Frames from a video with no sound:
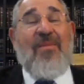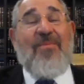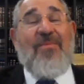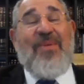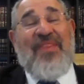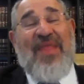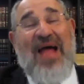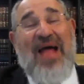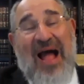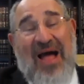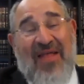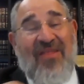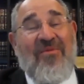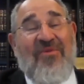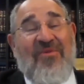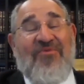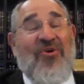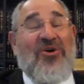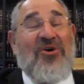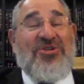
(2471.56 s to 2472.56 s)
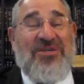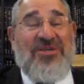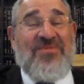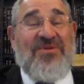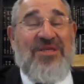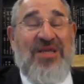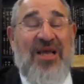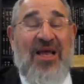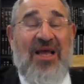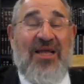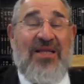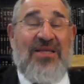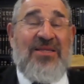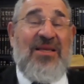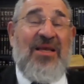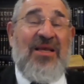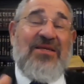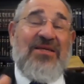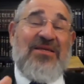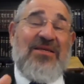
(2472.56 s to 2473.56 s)
But the other Mefarshim said
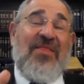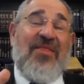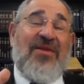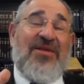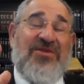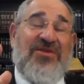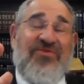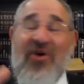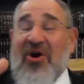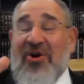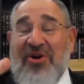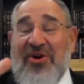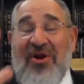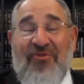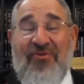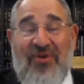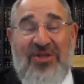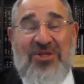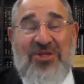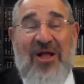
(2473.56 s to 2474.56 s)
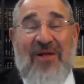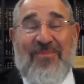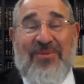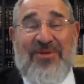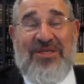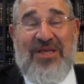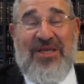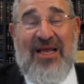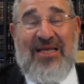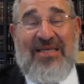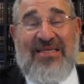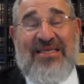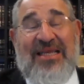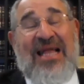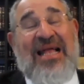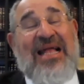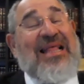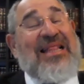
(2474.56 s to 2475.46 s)
the Sforno, for example, says